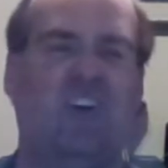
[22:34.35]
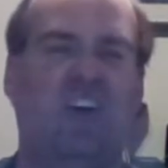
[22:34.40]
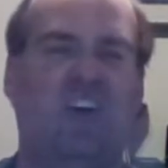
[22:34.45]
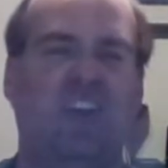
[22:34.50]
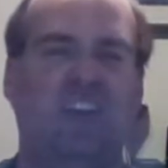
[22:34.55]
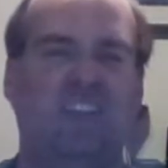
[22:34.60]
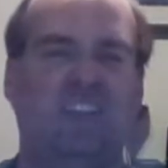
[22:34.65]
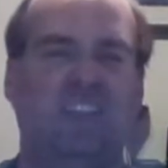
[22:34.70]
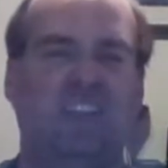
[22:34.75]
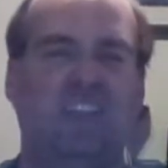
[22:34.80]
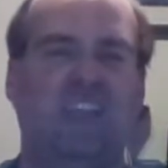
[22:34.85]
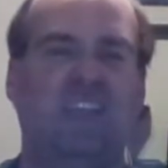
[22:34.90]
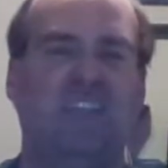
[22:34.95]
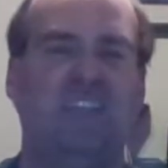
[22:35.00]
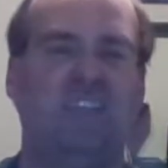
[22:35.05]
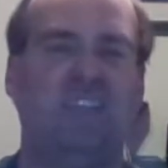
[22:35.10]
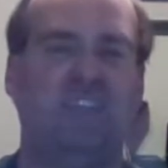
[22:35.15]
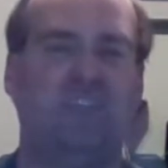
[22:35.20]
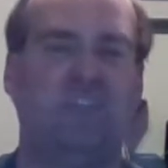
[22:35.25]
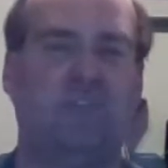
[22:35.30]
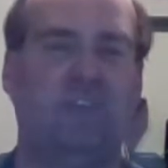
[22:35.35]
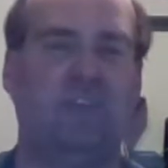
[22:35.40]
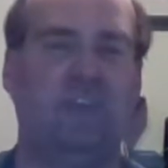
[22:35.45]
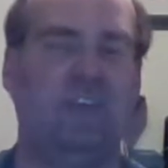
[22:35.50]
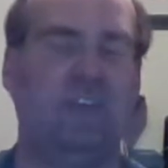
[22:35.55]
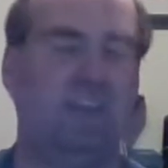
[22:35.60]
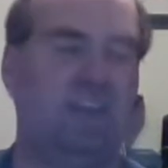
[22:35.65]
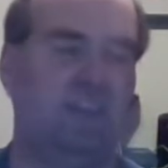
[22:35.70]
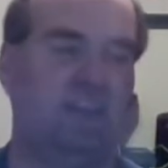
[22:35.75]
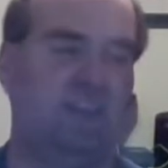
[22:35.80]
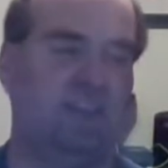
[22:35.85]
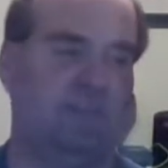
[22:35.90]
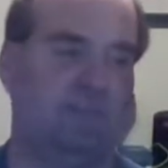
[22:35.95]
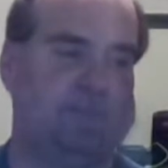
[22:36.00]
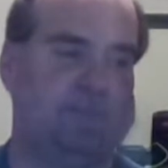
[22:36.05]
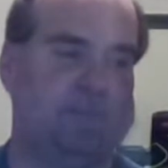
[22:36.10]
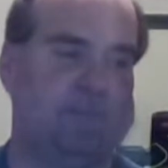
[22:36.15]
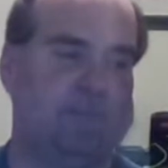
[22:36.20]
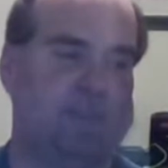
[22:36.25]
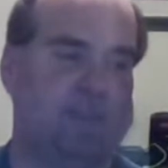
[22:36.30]
Most
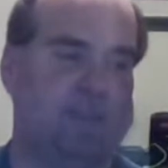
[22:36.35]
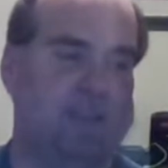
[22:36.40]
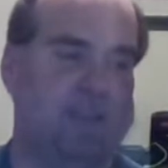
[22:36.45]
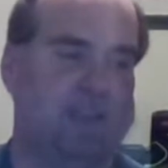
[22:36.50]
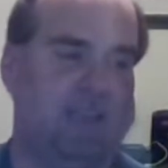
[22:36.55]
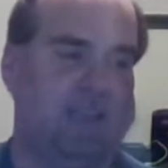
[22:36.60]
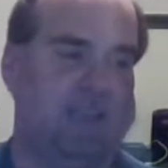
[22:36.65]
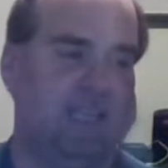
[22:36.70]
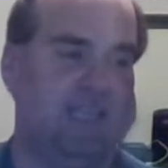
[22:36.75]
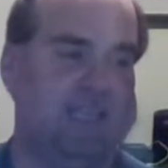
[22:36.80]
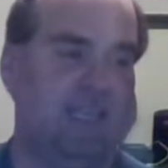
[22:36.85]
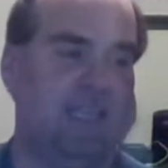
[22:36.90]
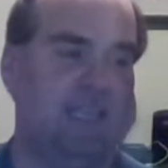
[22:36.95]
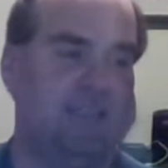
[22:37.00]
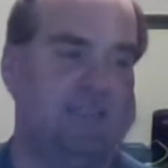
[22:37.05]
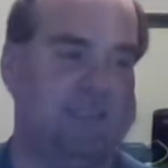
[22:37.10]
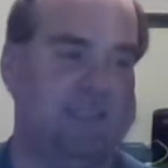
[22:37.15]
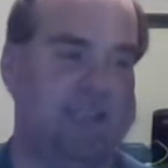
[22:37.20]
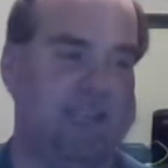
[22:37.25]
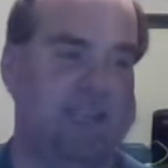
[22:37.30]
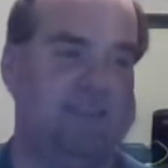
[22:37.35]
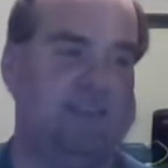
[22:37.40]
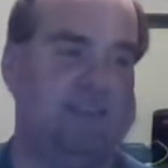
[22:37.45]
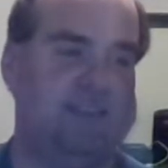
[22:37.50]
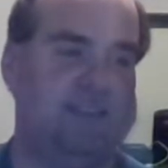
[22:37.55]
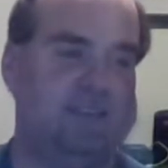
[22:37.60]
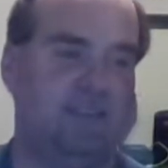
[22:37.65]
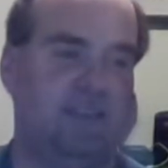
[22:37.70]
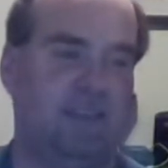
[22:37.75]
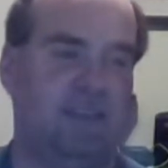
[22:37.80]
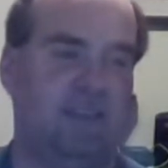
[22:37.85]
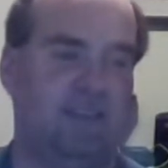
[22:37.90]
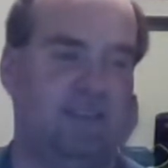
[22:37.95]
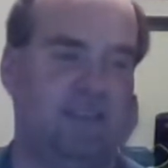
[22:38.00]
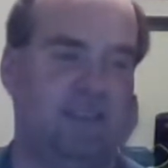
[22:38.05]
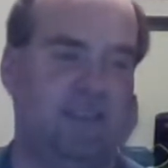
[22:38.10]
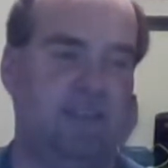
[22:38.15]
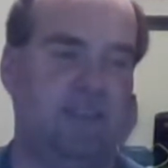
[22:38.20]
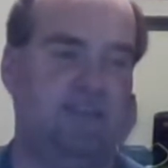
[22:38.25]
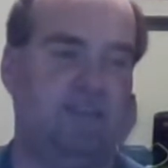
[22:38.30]
underutilized move in all of wrestling.
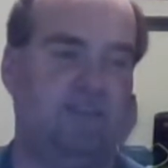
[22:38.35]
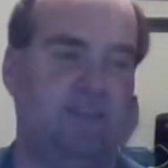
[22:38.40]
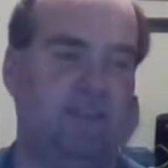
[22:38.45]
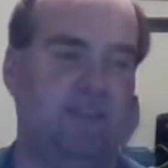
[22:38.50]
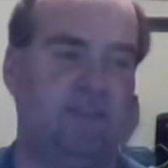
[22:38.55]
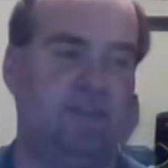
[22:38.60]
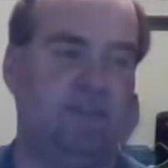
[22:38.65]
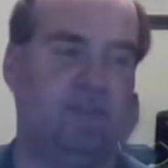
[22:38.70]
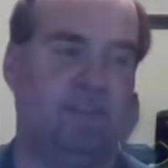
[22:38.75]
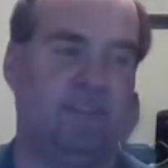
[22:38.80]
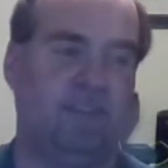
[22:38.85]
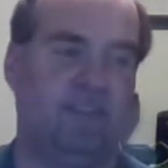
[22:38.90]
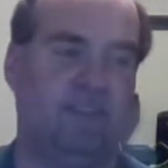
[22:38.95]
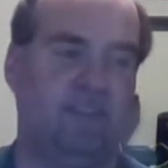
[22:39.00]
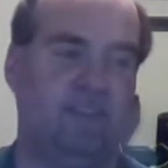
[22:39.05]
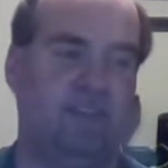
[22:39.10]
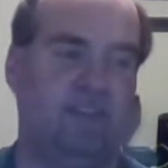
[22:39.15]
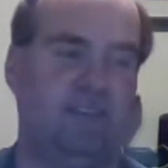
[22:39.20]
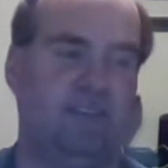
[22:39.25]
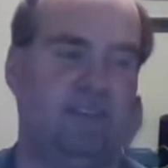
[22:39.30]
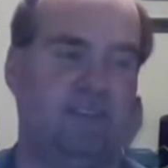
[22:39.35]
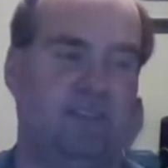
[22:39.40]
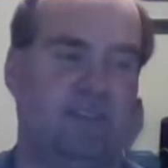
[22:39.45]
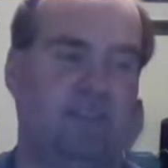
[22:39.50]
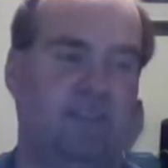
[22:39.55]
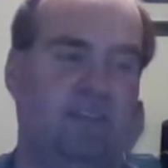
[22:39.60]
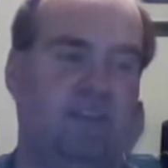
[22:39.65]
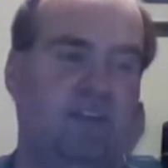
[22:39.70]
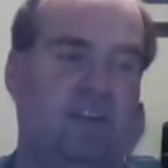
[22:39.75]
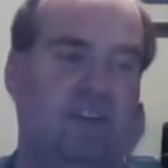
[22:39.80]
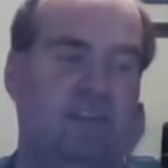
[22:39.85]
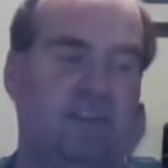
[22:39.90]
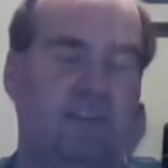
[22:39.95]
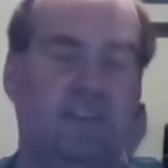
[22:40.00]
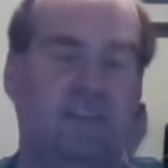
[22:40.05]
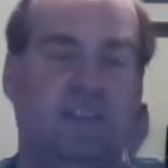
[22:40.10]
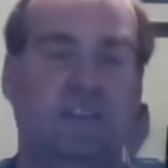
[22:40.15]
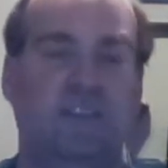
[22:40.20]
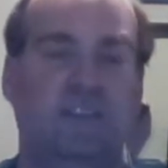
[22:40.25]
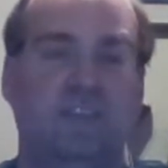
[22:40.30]
Hardest part of body
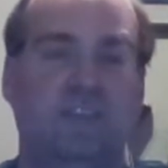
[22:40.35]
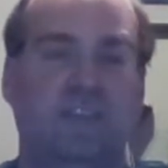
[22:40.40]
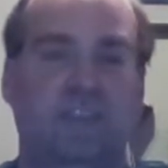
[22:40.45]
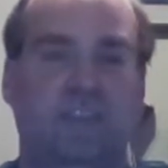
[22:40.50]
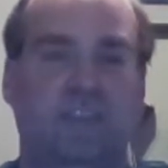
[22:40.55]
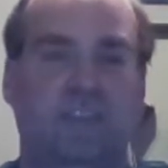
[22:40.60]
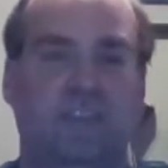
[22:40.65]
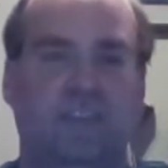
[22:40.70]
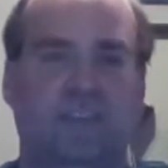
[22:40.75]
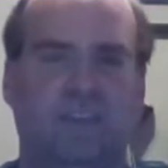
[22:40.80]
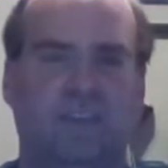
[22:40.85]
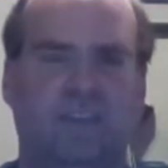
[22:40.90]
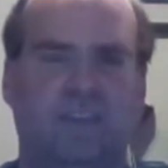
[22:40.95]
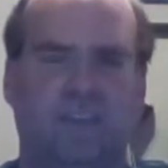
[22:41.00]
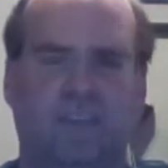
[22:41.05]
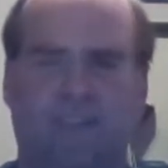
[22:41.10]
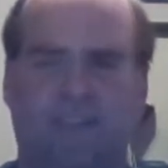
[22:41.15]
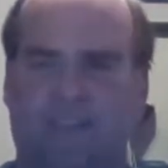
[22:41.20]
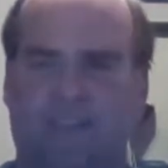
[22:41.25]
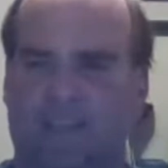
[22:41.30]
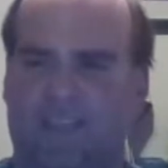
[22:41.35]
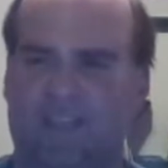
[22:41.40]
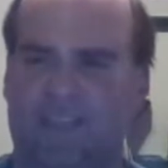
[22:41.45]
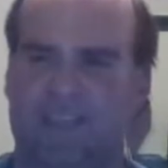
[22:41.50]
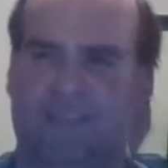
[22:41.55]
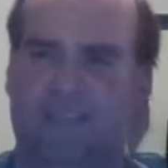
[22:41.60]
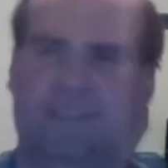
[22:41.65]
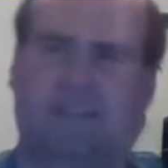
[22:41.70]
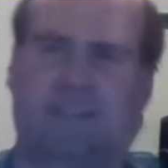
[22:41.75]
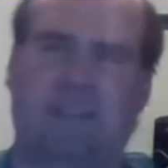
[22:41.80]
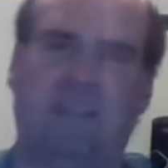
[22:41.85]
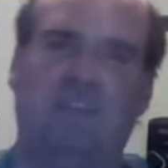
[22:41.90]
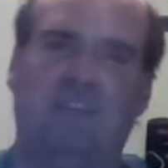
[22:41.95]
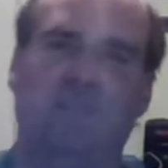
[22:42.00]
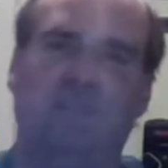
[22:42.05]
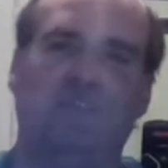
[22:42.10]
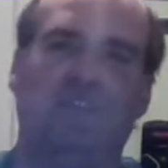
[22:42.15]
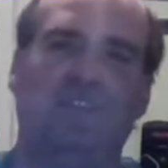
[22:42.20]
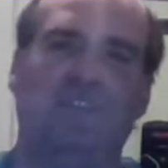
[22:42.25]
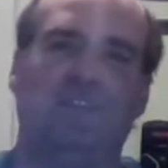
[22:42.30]
on hard part of
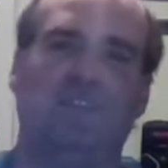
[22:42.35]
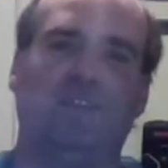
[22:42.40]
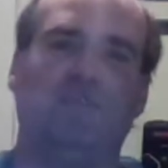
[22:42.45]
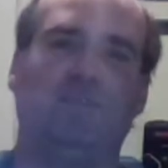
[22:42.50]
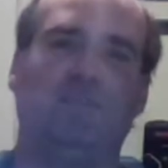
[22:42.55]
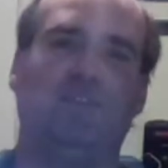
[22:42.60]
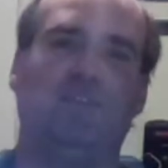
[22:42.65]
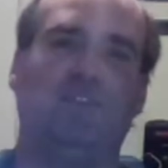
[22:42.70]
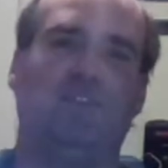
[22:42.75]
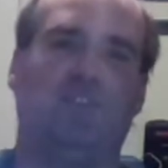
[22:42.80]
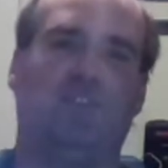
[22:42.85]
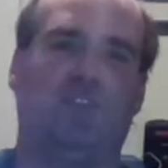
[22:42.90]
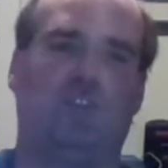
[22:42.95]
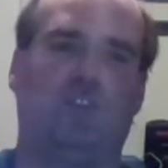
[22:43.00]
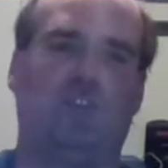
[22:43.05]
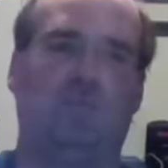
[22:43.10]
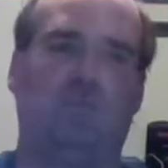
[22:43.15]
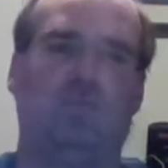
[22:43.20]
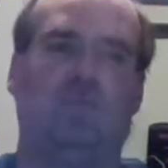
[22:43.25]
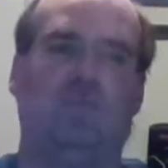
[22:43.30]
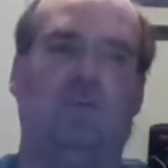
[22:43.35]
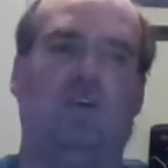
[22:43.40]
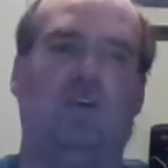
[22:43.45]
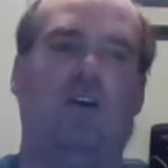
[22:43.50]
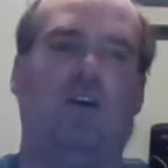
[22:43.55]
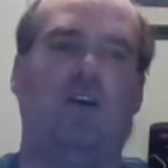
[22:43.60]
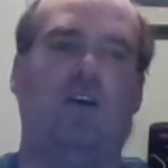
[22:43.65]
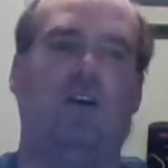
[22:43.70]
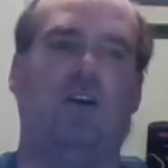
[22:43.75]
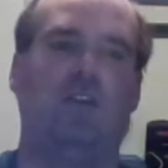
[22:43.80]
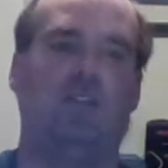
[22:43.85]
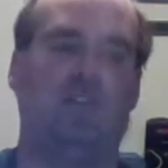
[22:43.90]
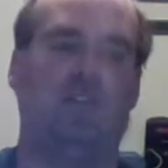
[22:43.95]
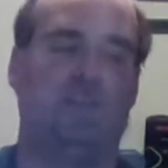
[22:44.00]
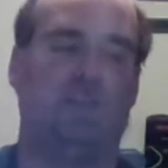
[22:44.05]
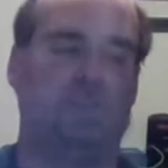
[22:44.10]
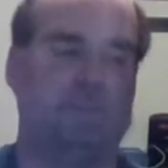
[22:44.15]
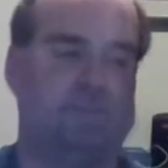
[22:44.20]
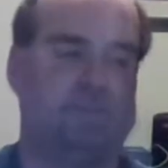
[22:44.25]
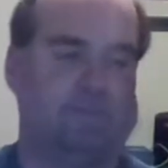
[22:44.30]
body, or hard part of
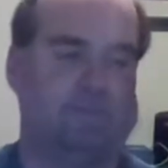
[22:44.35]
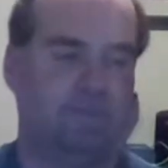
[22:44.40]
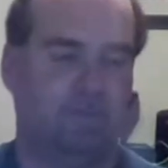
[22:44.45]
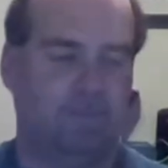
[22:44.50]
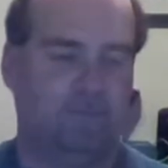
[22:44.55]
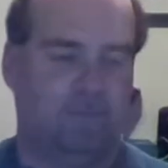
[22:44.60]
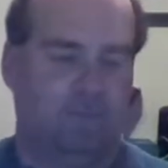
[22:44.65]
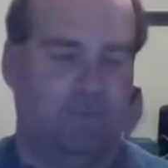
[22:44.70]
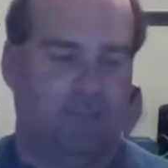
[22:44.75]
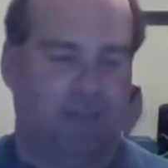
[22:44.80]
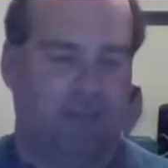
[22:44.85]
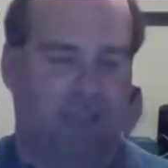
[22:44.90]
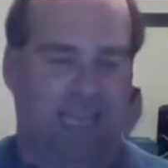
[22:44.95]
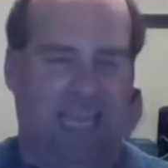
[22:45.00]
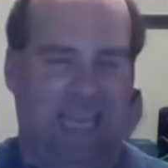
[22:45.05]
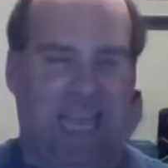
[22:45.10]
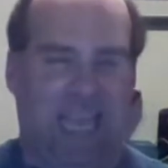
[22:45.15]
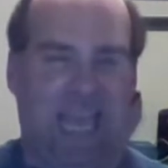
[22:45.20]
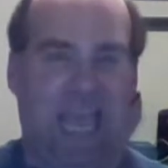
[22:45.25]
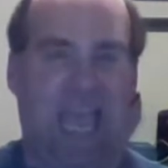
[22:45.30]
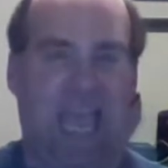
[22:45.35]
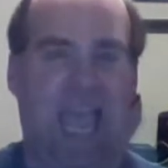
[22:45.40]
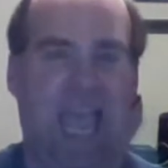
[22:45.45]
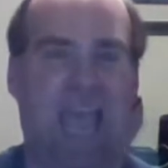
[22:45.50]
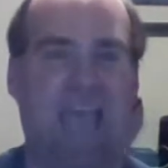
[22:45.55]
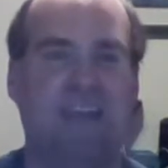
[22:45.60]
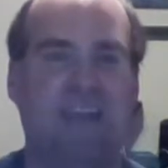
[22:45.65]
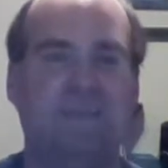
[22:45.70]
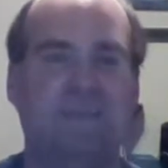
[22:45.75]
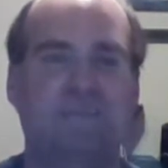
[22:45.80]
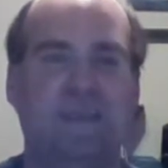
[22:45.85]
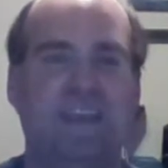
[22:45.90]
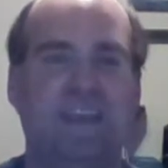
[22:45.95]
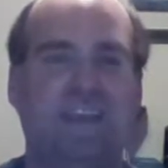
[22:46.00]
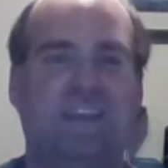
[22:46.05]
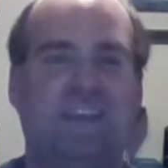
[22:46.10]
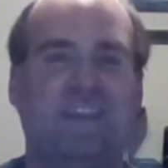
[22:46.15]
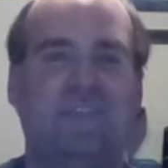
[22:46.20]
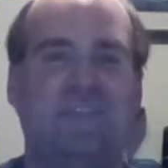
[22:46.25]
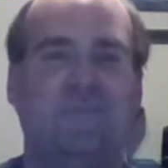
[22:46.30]
body onto
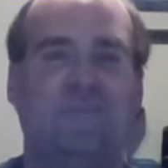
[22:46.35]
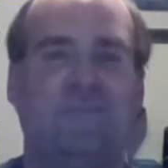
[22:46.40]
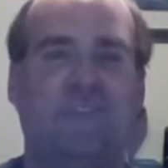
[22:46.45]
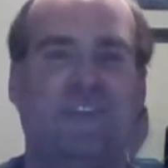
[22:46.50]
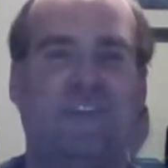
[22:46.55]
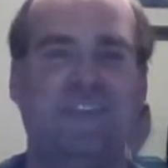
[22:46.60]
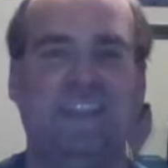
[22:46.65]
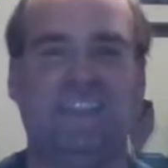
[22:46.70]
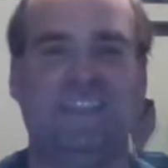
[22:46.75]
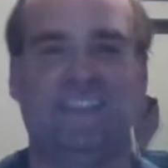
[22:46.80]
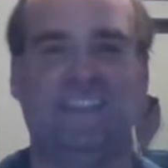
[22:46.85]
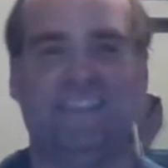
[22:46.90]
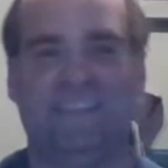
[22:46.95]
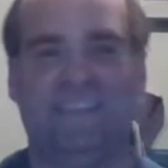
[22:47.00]
semi